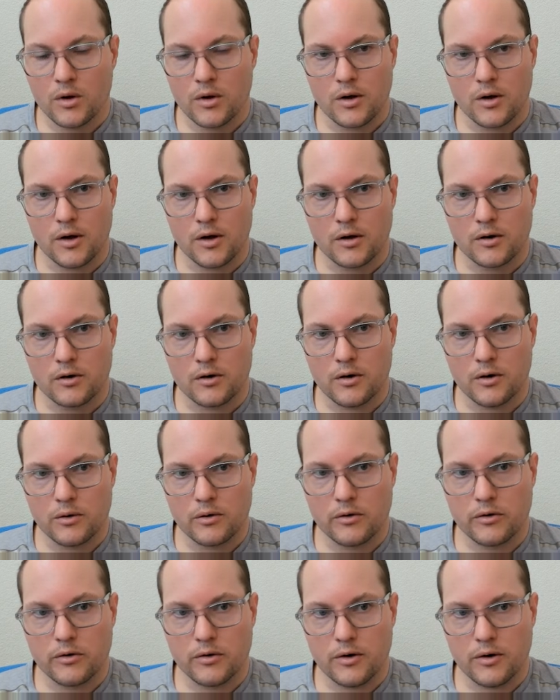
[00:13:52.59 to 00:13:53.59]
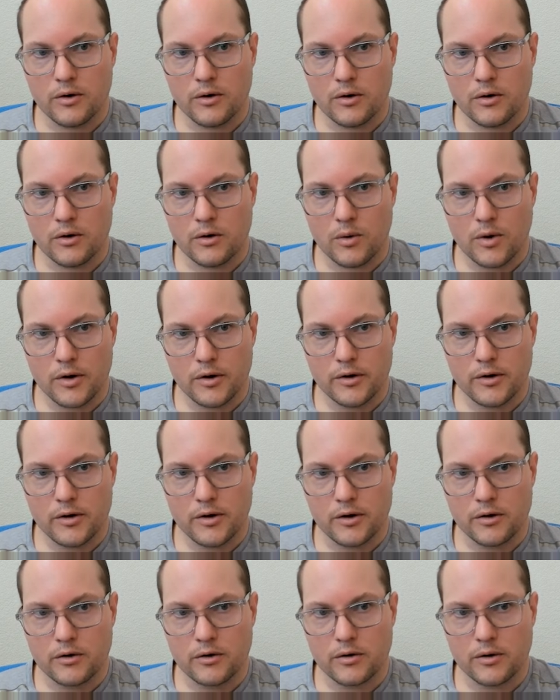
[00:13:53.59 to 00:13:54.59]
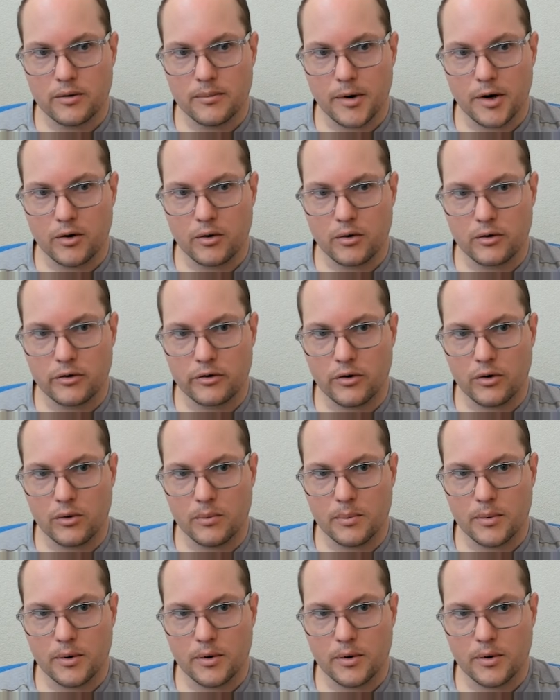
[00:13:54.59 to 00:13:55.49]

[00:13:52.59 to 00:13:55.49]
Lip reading: And here's the quality under a microscope.